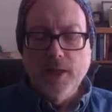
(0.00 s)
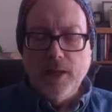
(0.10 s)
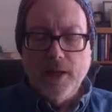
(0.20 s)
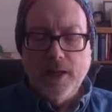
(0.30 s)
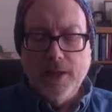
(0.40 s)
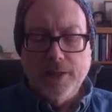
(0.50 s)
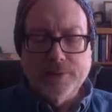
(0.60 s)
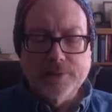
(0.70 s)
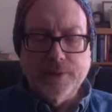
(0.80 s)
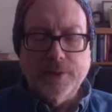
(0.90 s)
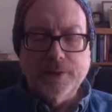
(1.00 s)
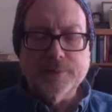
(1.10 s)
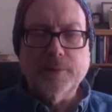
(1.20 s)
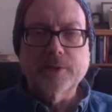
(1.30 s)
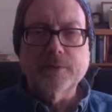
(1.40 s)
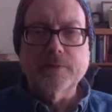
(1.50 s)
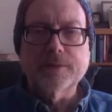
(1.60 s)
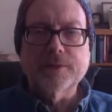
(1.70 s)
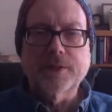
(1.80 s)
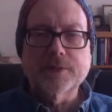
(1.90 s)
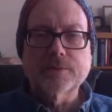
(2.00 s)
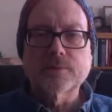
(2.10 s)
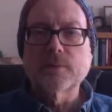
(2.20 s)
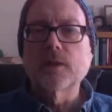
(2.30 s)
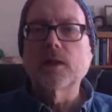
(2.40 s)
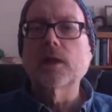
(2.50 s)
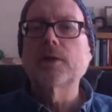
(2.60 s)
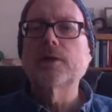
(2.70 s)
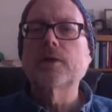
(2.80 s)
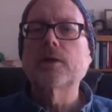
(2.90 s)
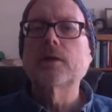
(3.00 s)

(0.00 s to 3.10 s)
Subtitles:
And as part of this test run,